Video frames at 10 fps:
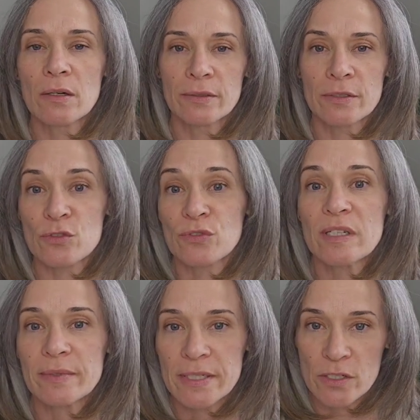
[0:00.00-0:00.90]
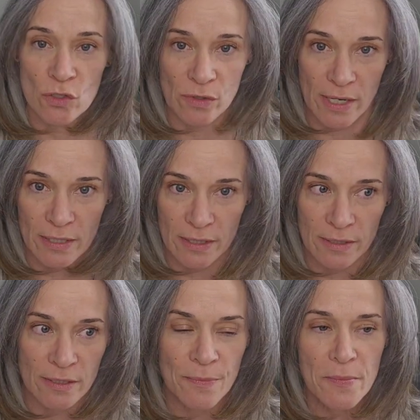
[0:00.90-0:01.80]
extremely
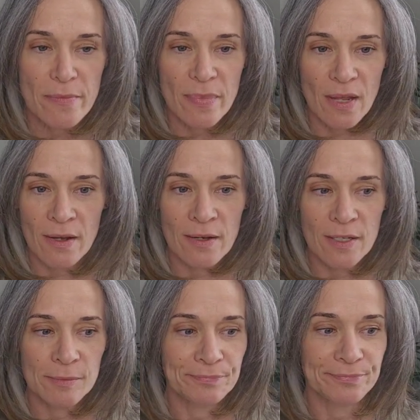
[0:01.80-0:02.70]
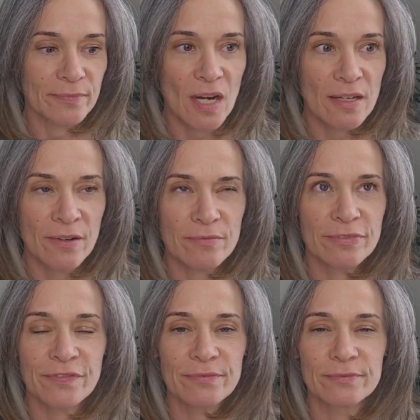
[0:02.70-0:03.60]
distracted. I
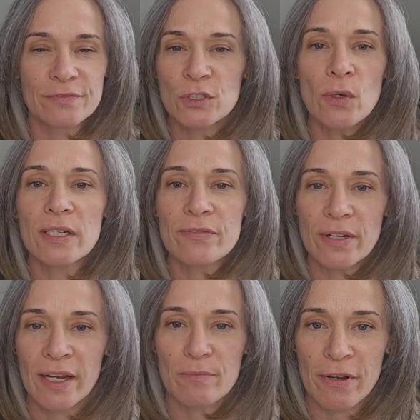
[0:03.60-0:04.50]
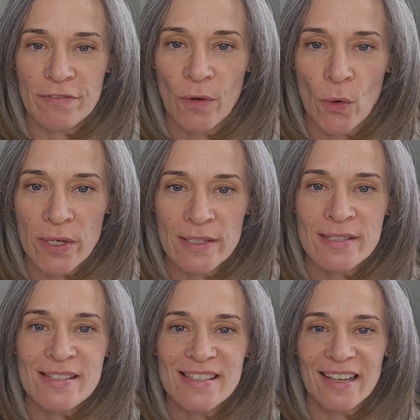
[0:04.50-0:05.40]
totally forget my
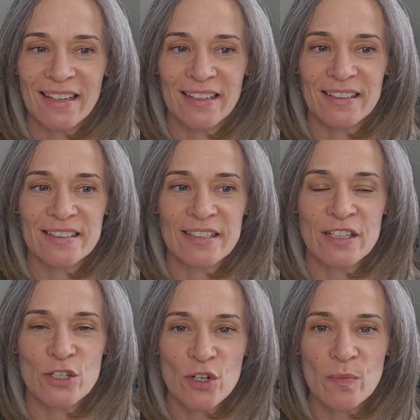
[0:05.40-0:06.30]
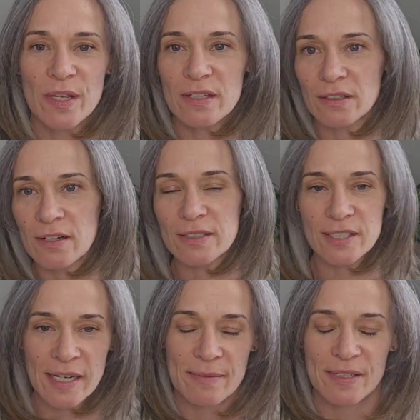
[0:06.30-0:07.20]
focus, and it took me a long
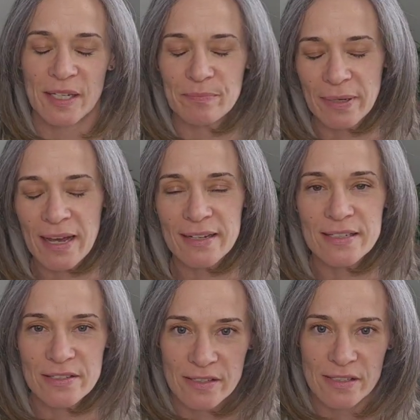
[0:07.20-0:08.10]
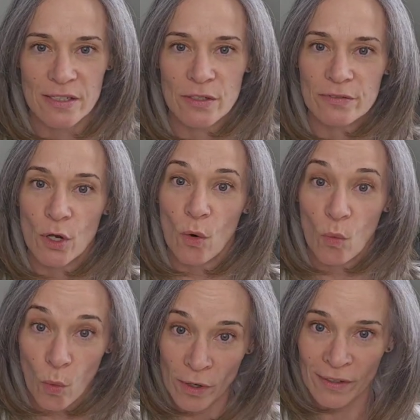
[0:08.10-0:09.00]
time to get back into the seat of
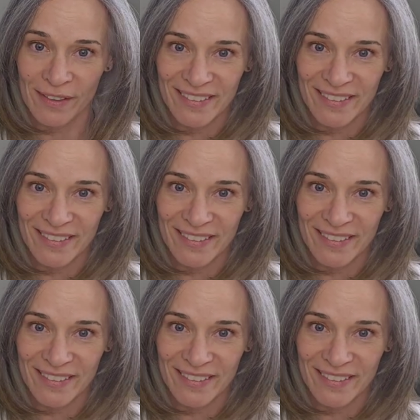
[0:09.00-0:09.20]
work.